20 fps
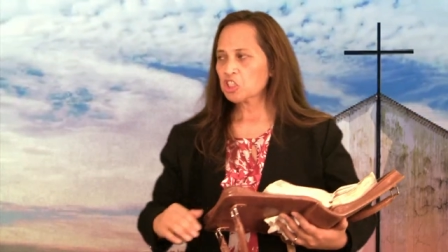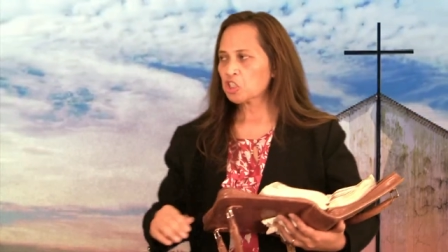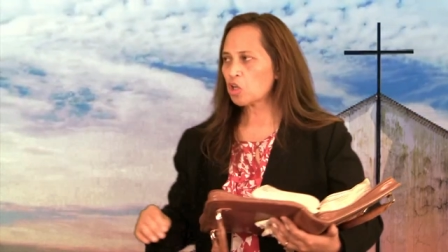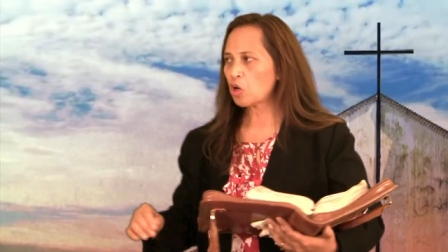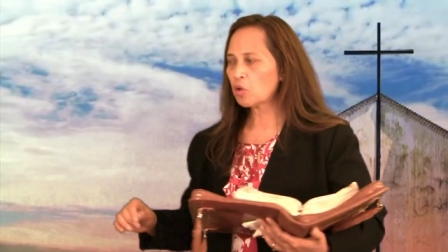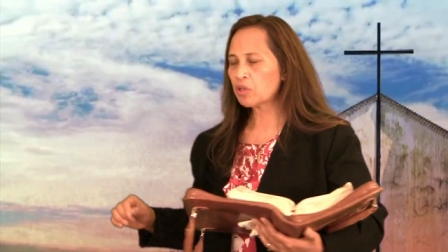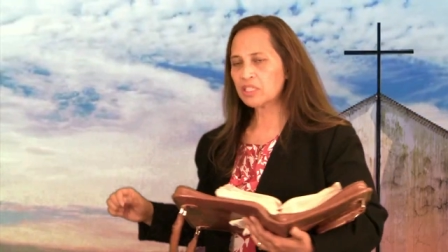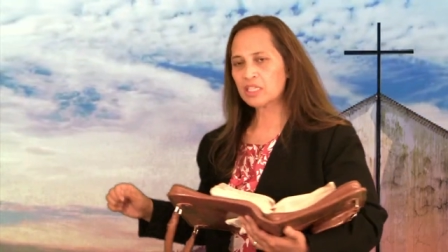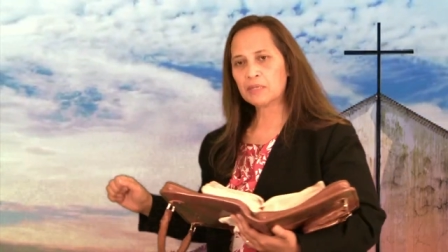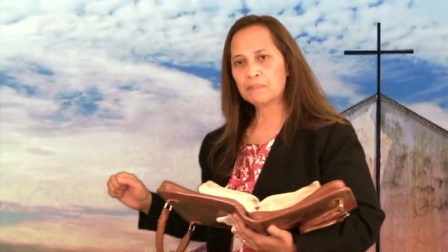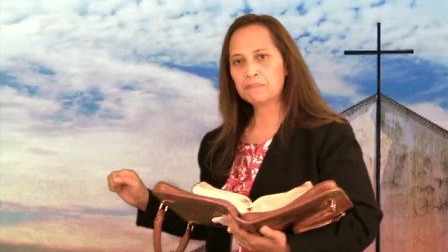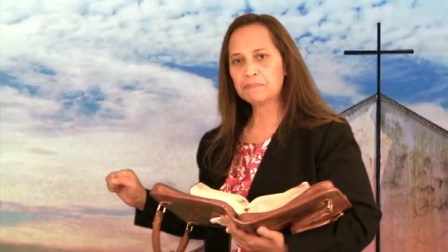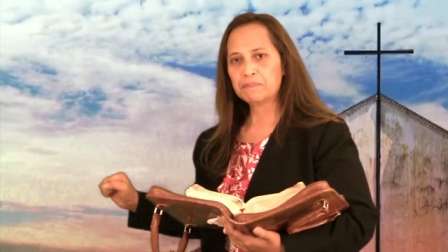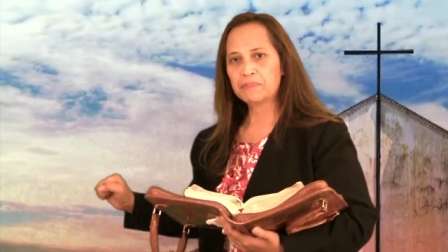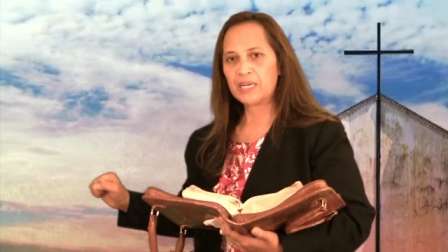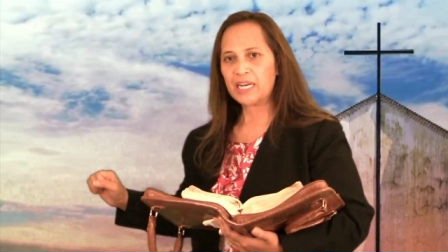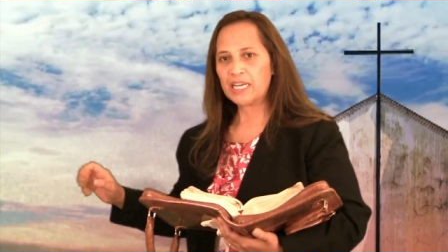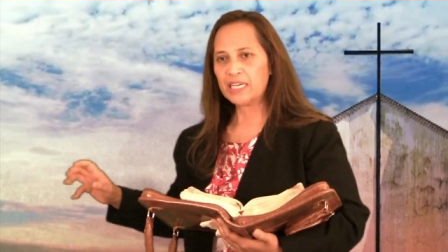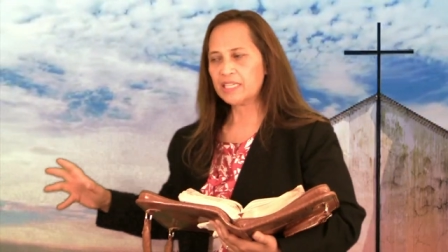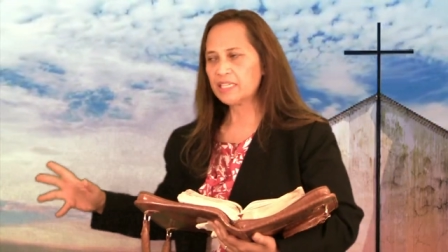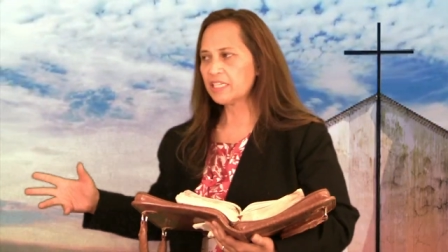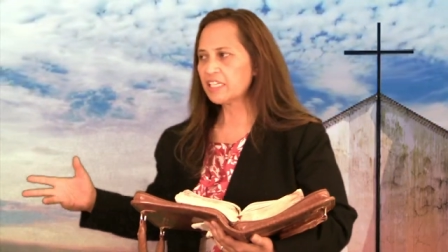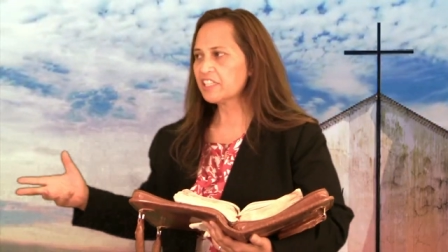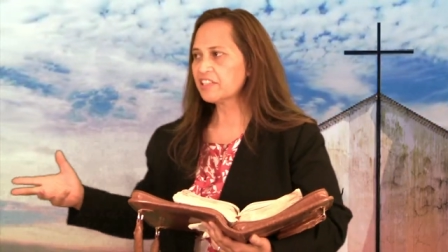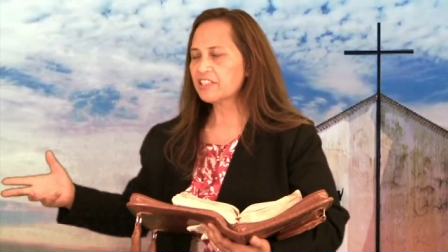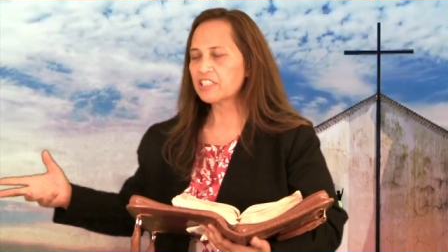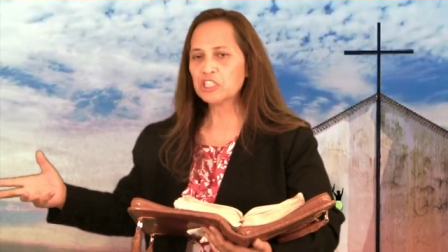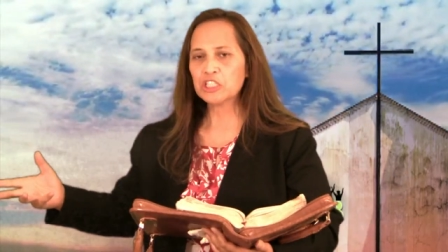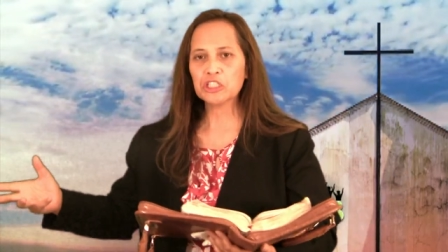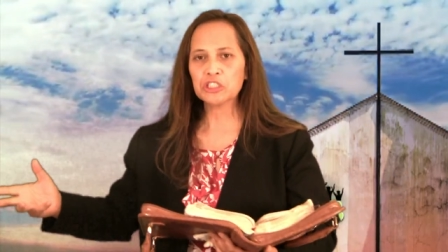going and playing
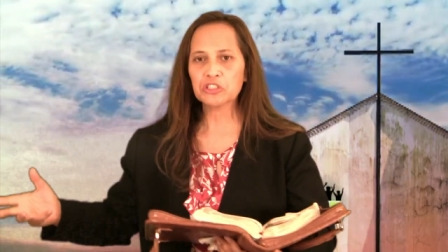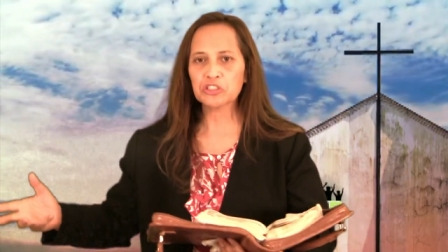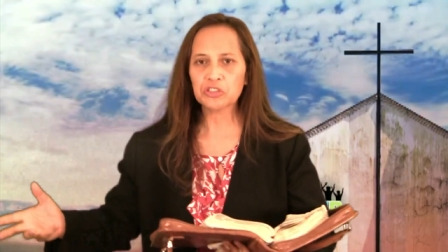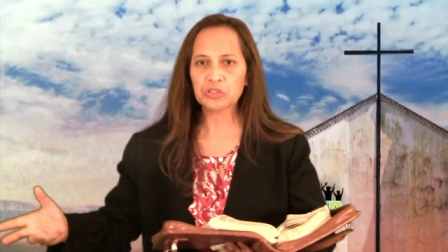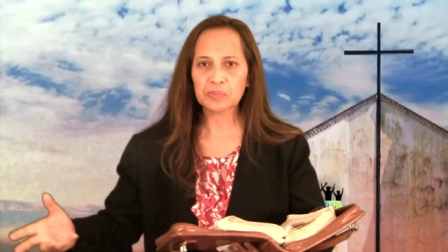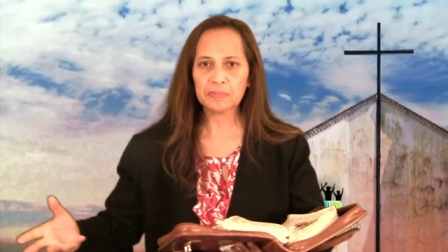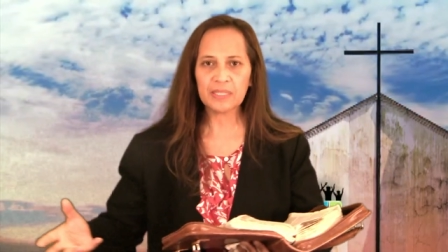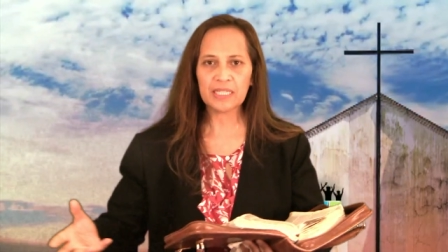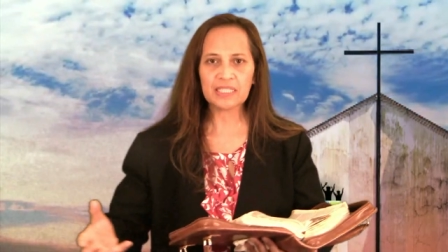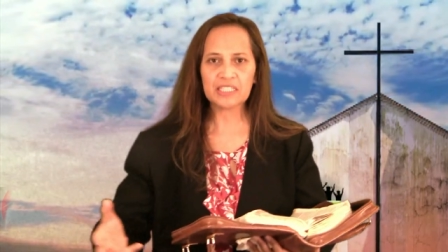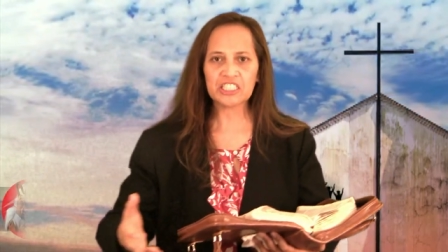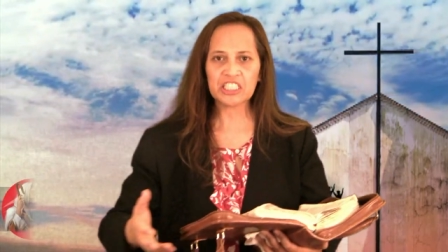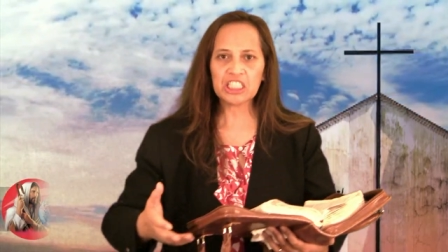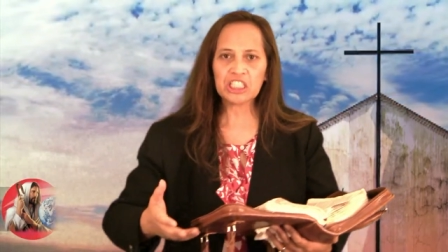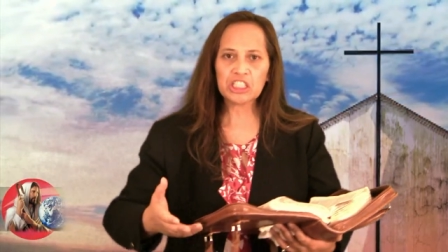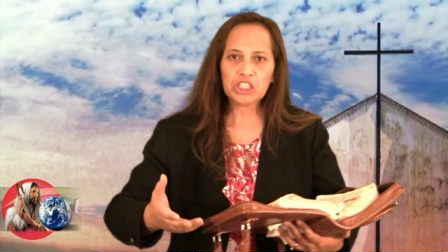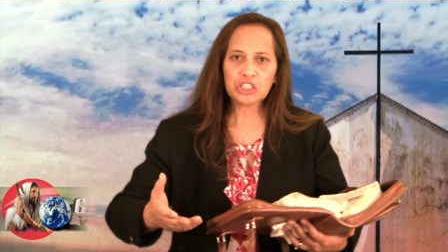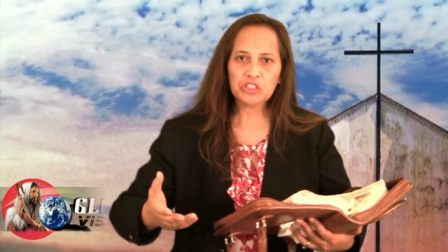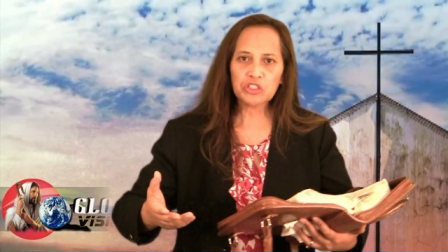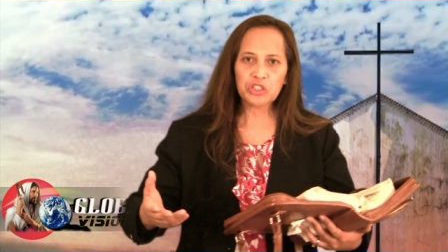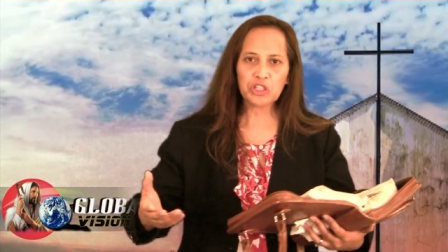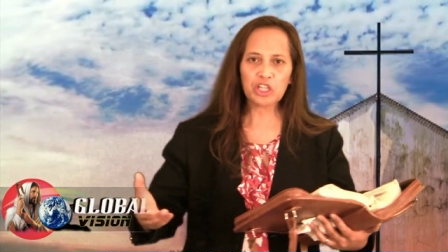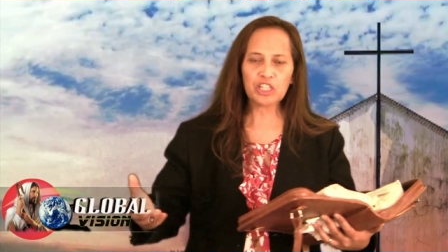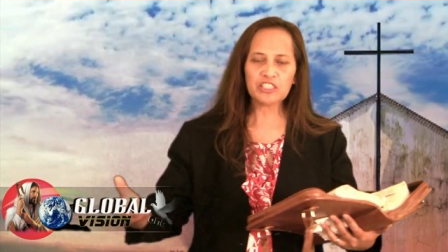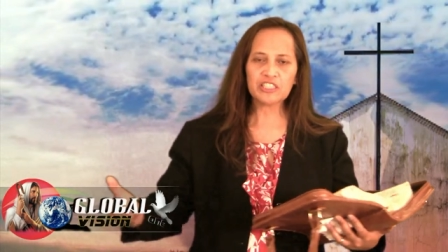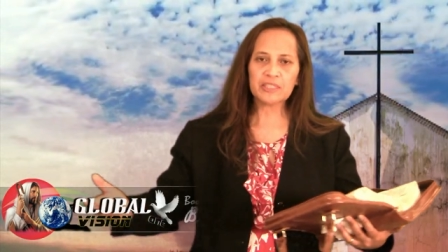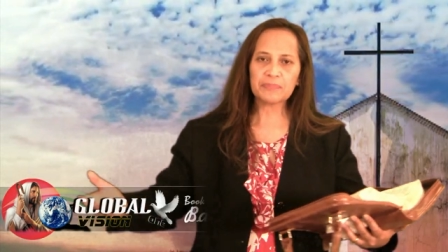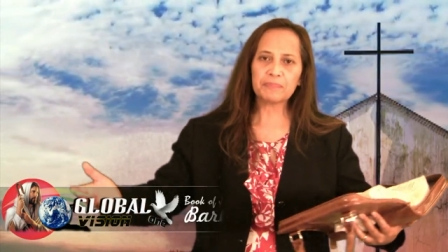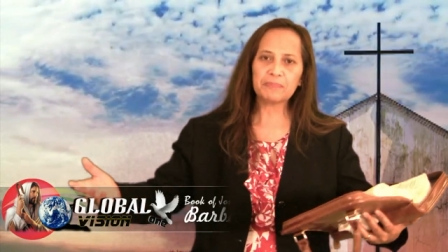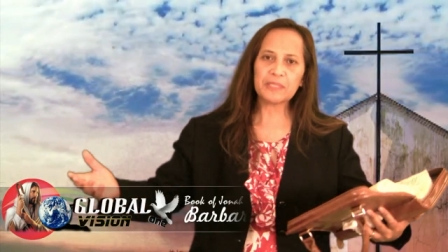in the instruments, in the
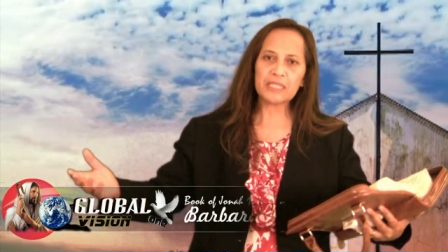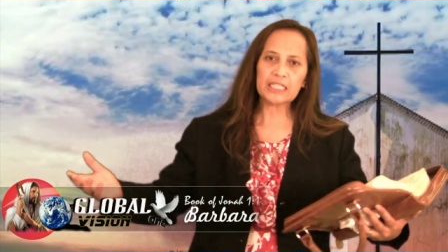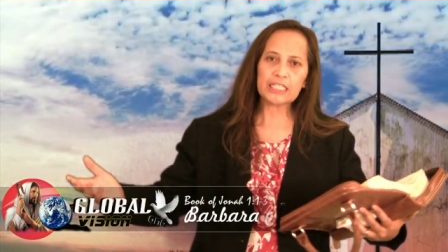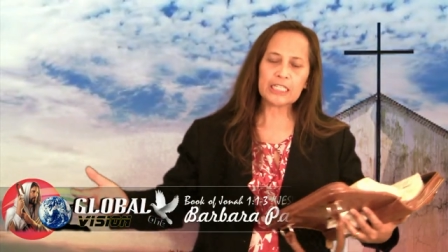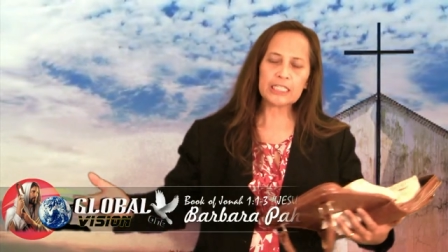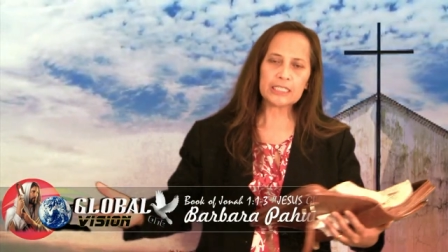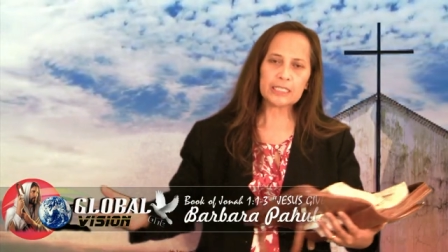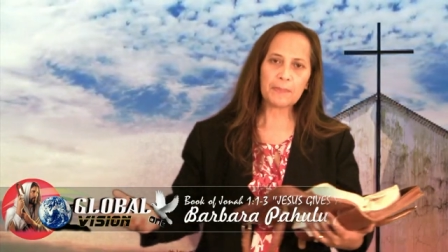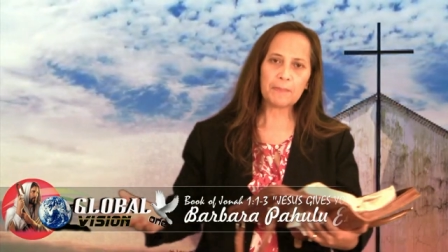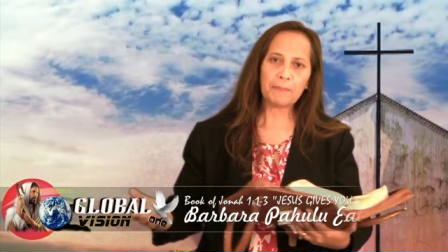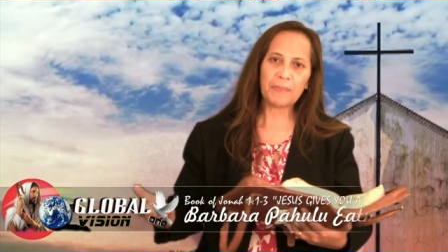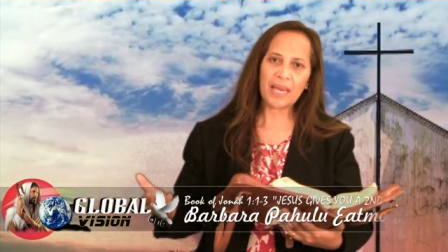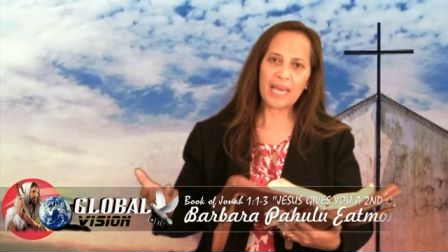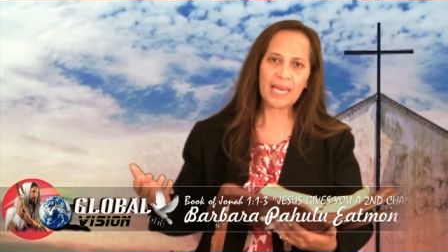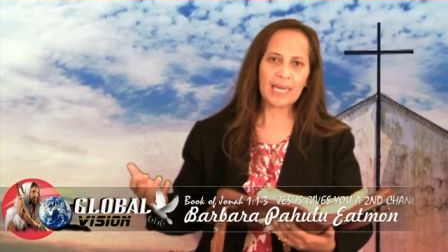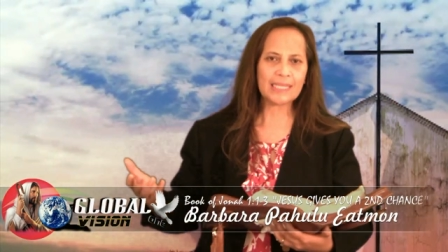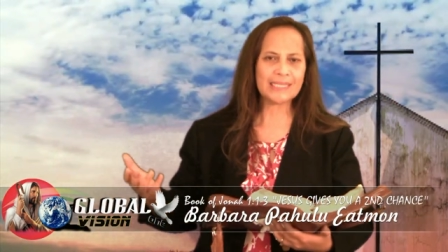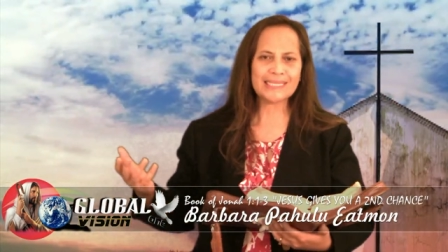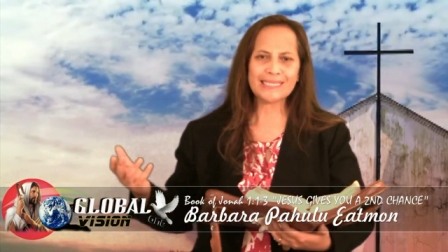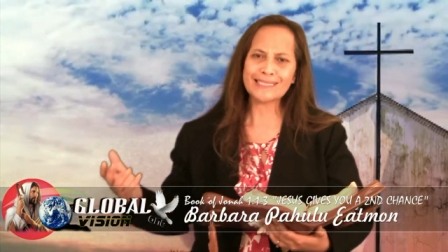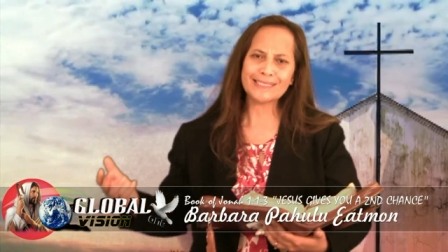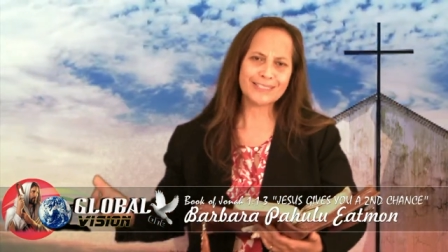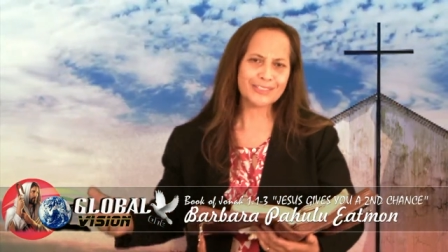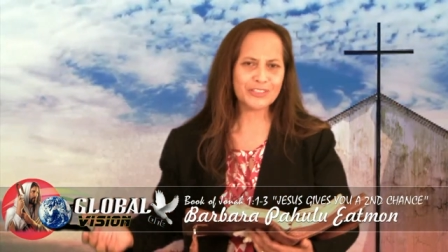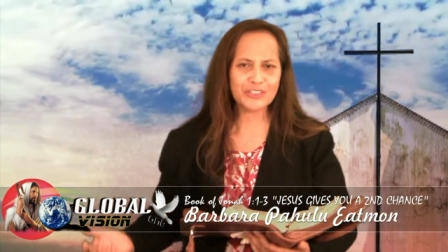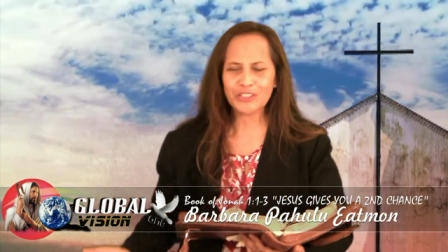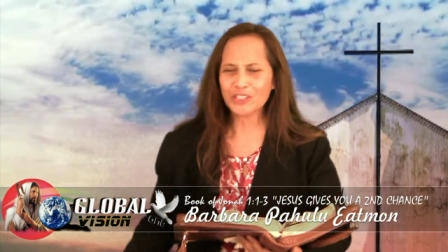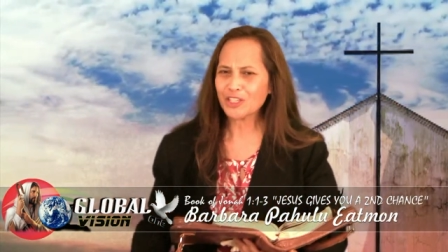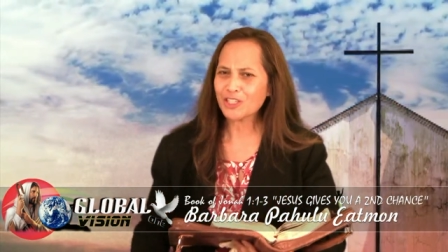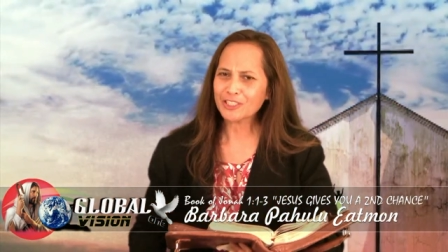church, being in the band, in the
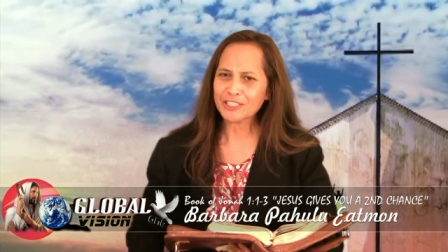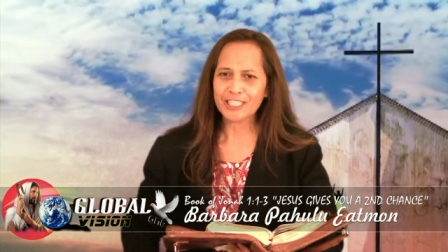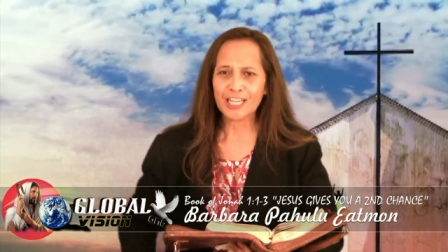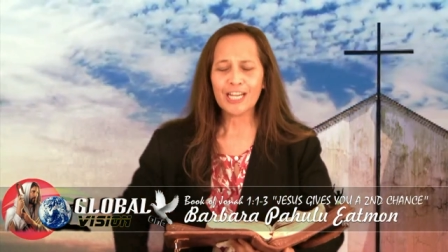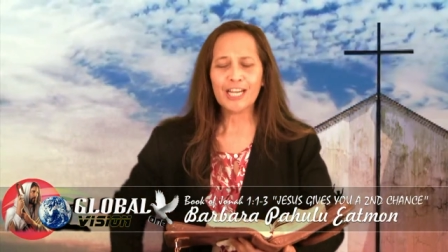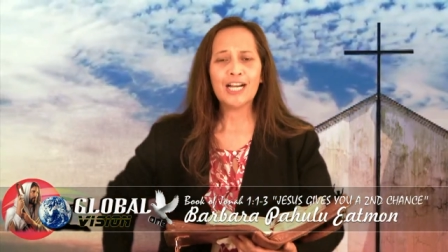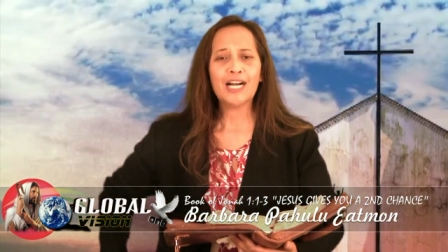church.